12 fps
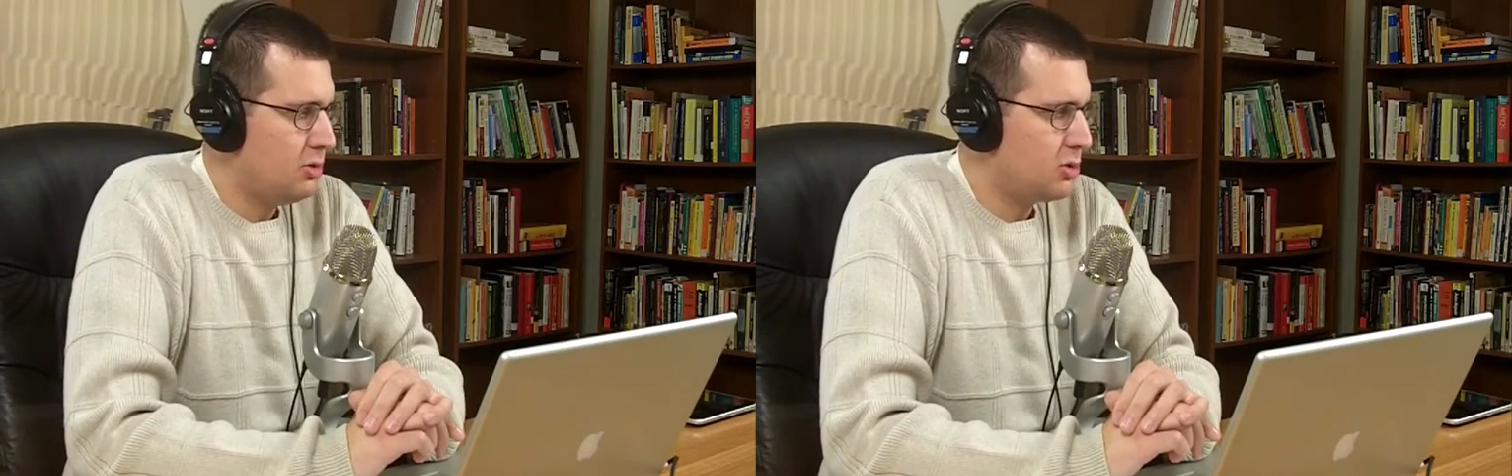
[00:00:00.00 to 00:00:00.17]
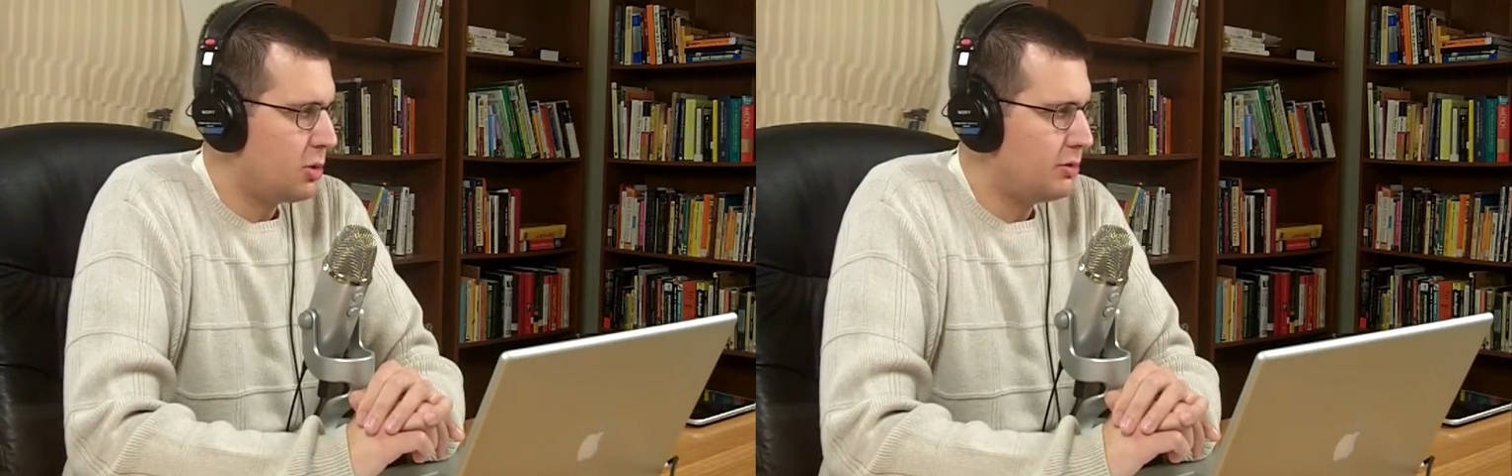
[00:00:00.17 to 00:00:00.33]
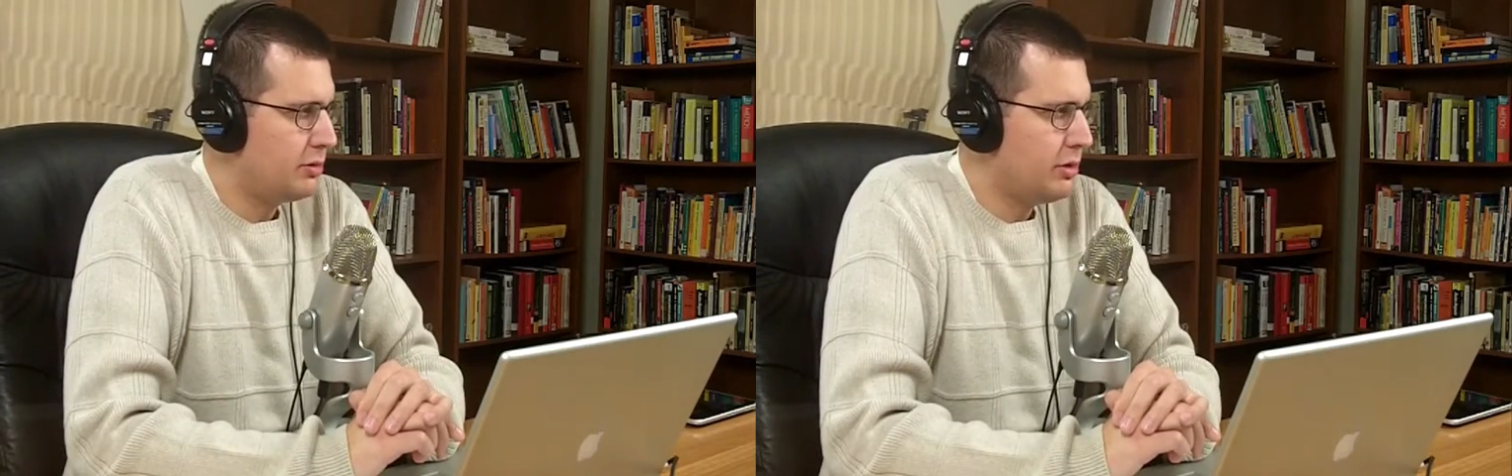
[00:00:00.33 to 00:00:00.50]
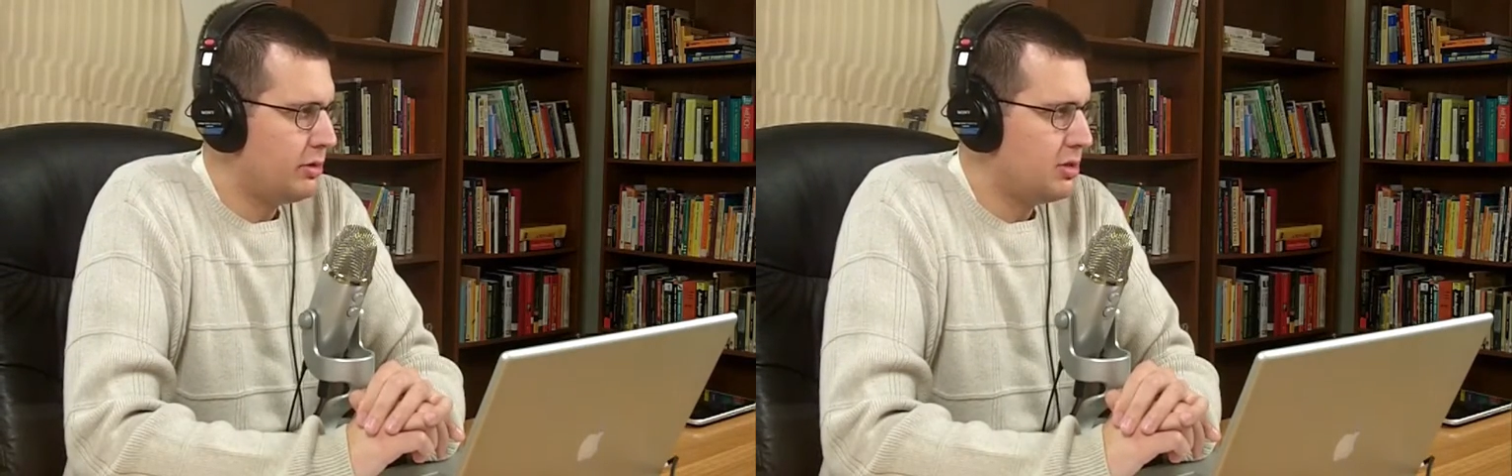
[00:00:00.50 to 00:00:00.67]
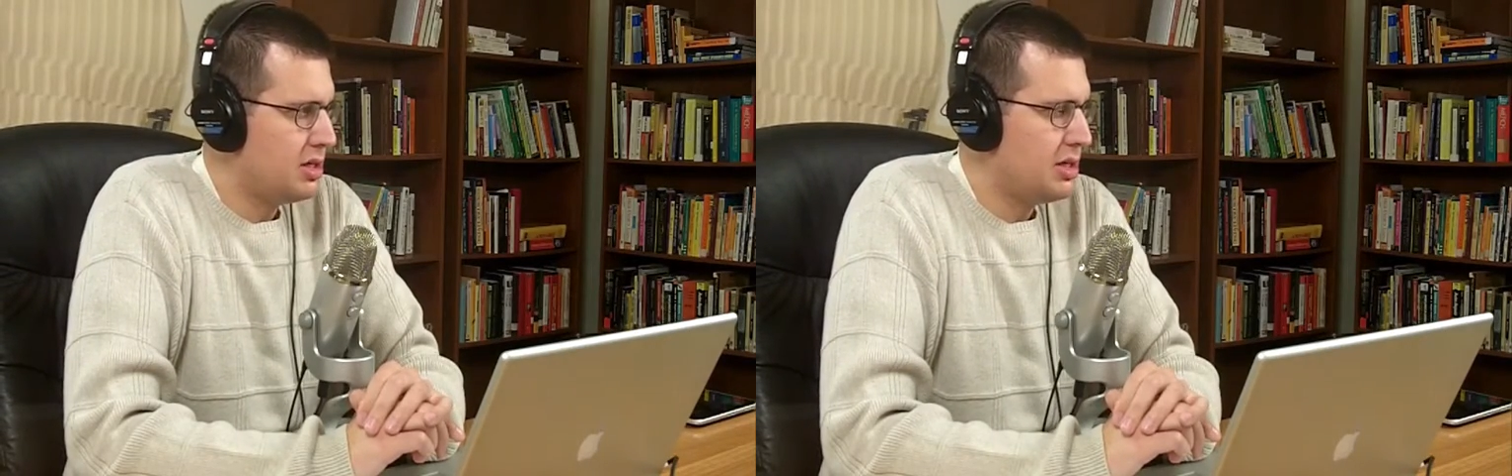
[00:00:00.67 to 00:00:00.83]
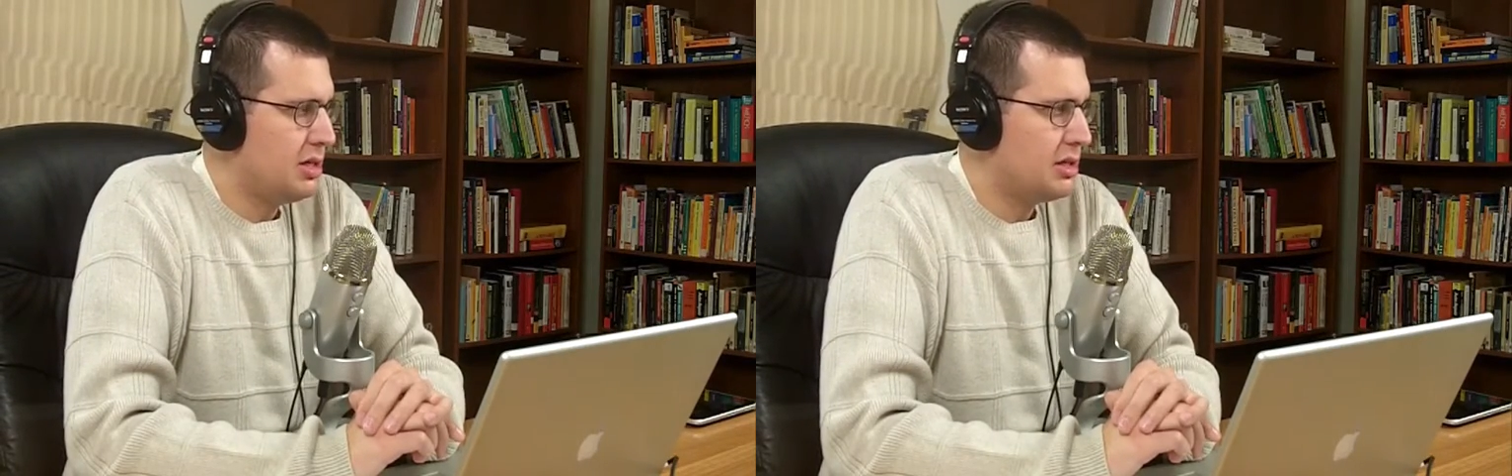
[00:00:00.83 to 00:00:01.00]
12 or
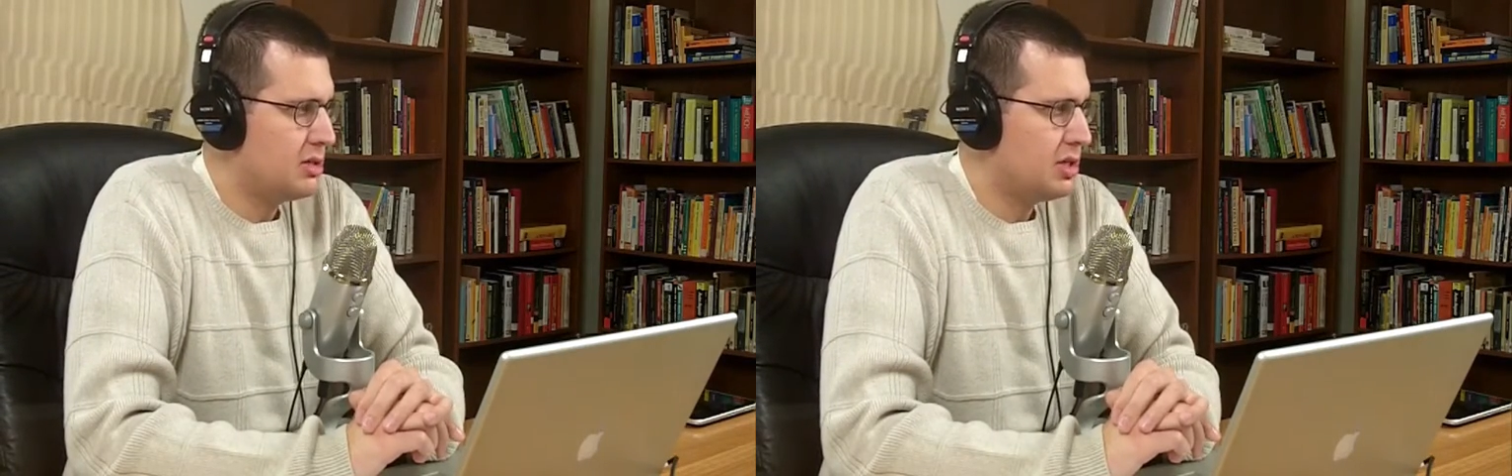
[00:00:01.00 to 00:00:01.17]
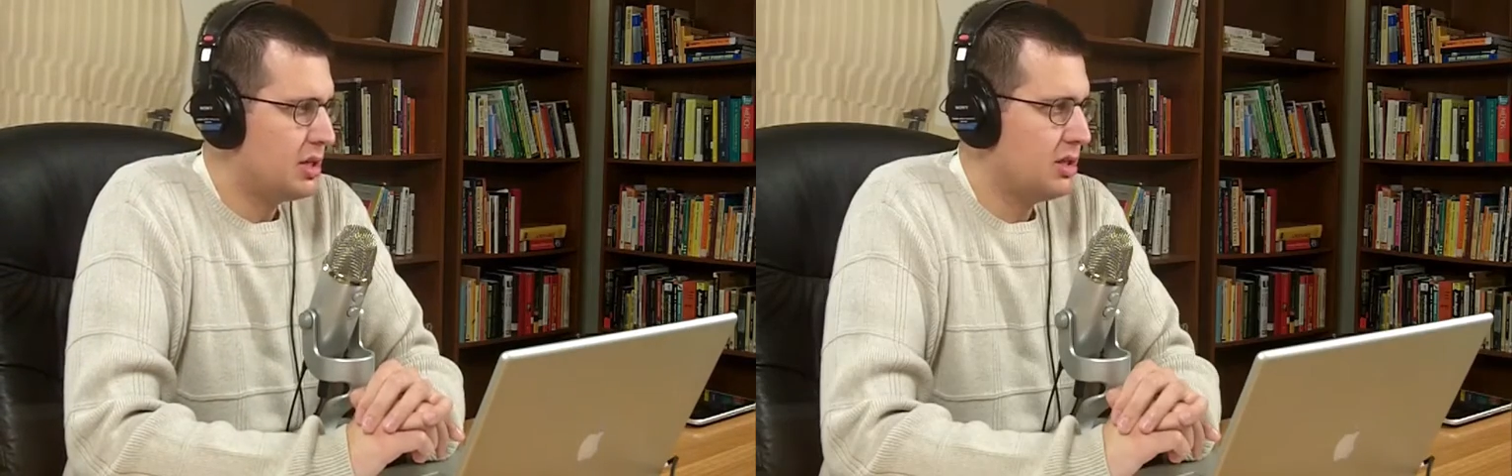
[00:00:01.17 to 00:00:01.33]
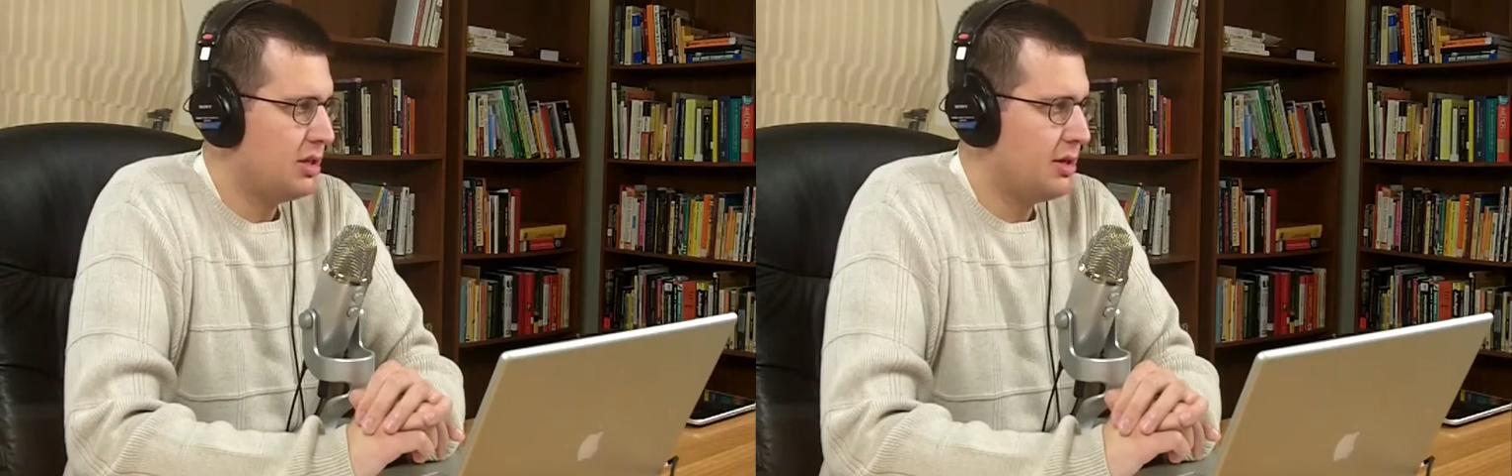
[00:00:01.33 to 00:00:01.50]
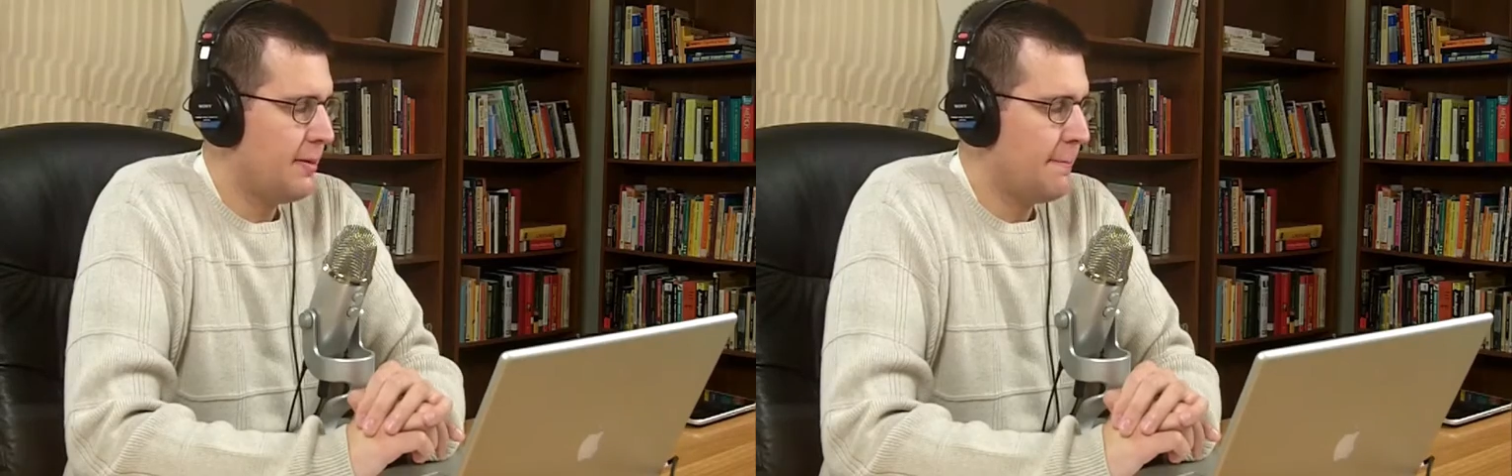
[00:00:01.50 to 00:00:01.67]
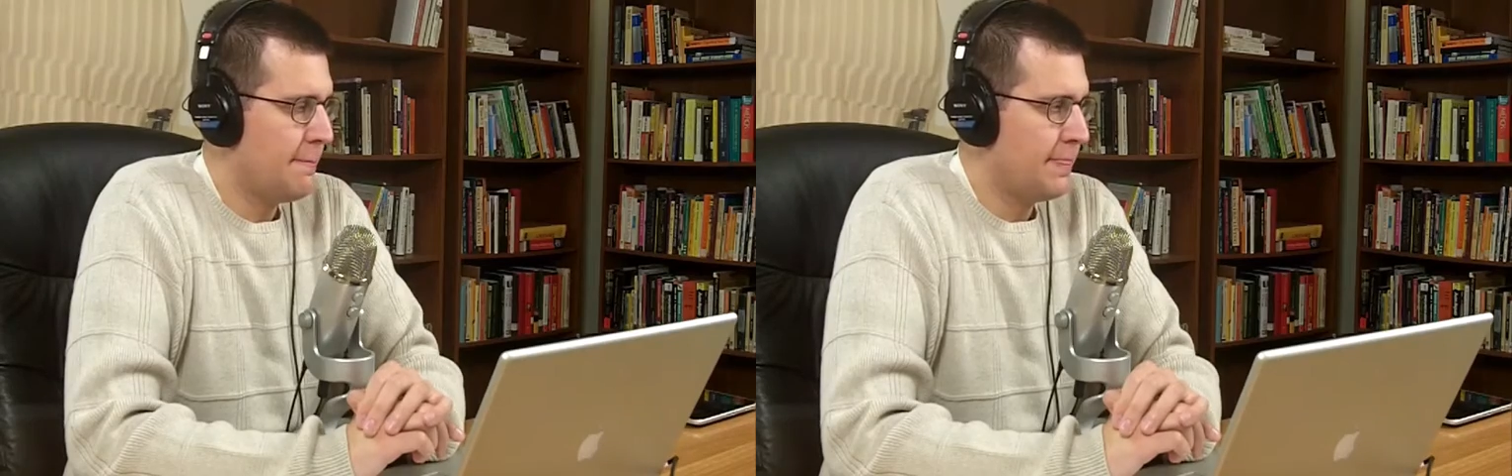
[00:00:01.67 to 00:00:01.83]
13 years, I think,